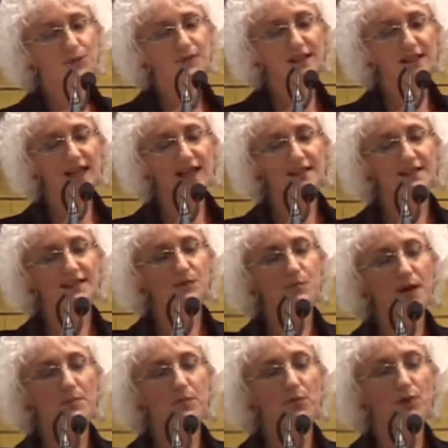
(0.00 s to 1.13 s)
he was elected a
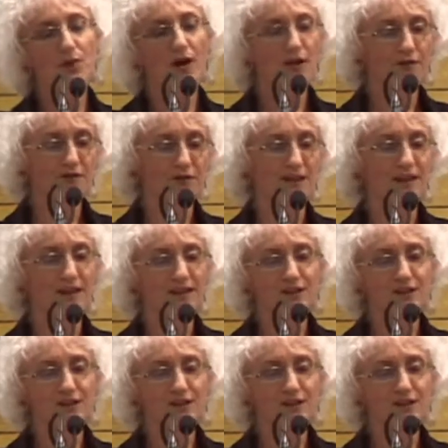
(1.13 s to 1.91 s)
member of the